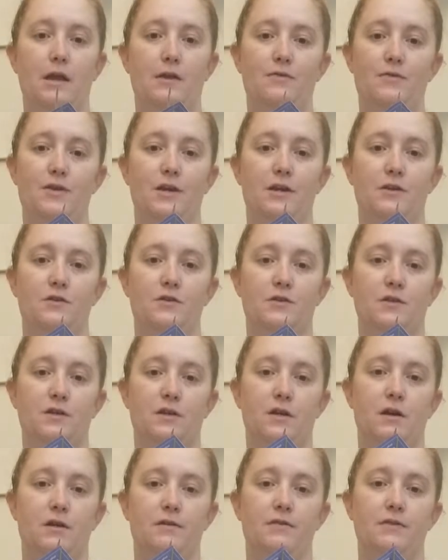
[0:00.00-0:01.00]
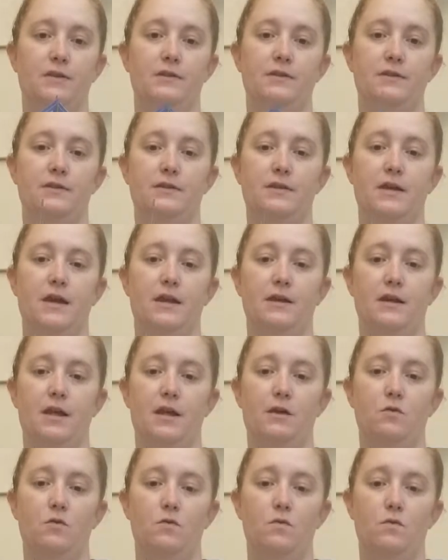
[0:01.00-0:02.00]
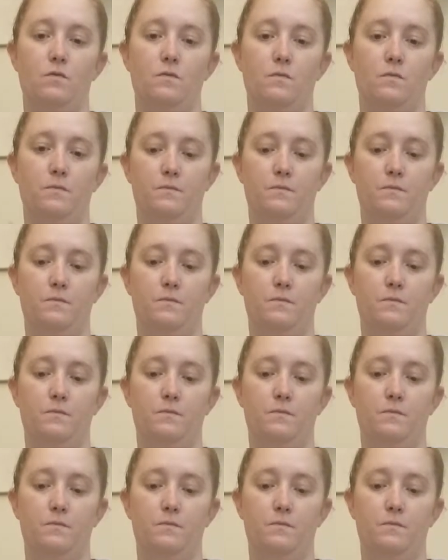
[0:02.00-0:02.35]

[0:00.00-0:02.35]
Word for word: and then I just cut this at an angle